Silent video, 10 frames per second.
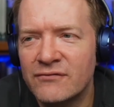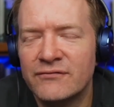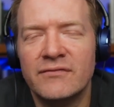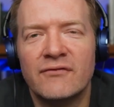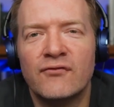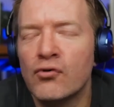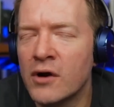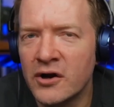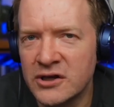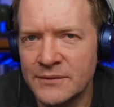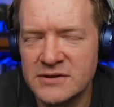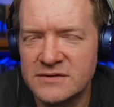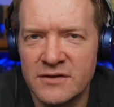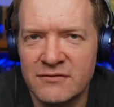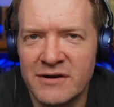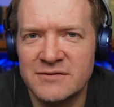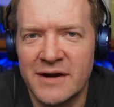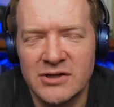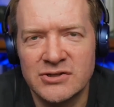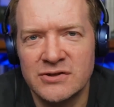4 arguments for the
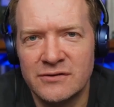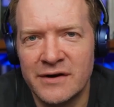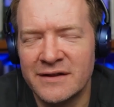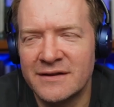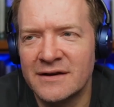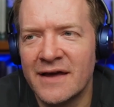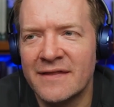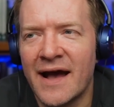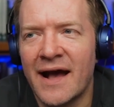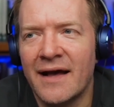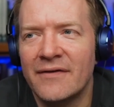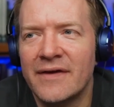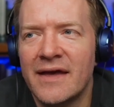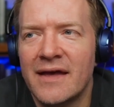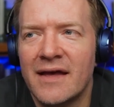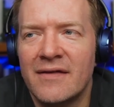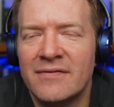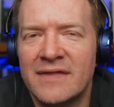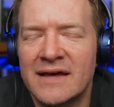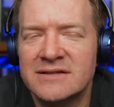resurrection or anything like that.
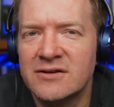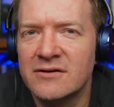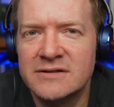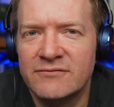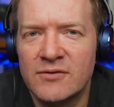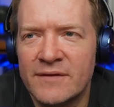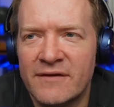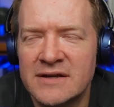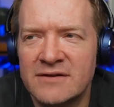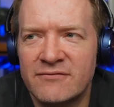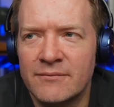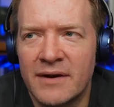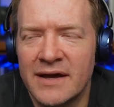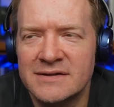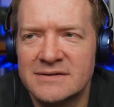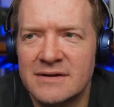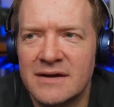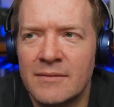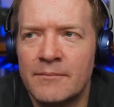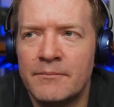They're starting from a very different place.
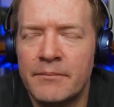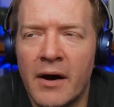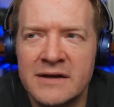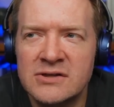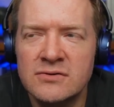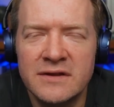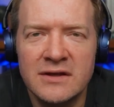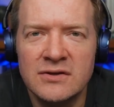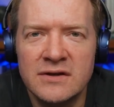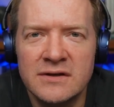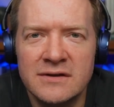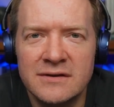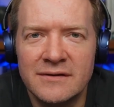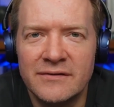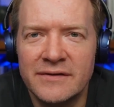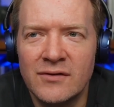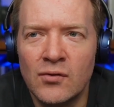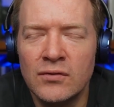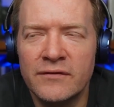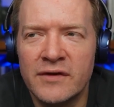But I do think
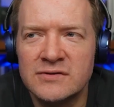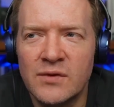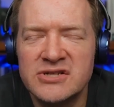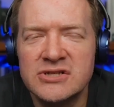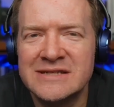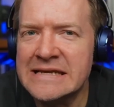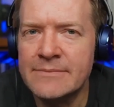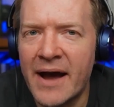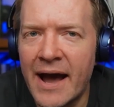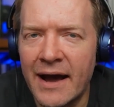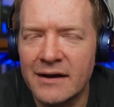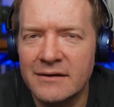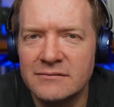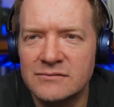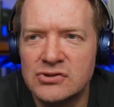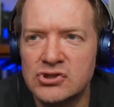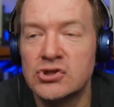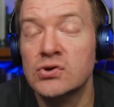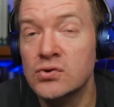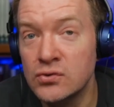all of those questions lead back
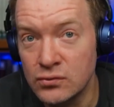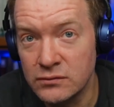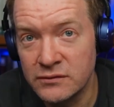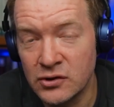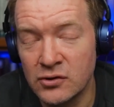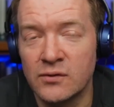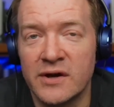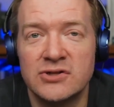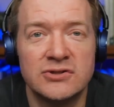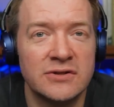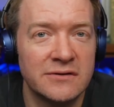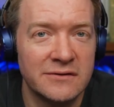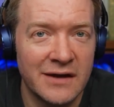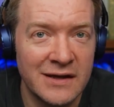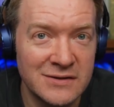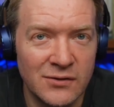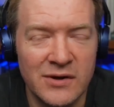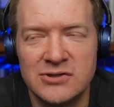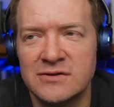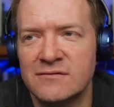to the God question and to the
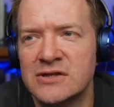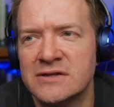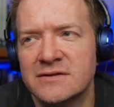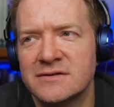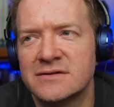question of Jesus.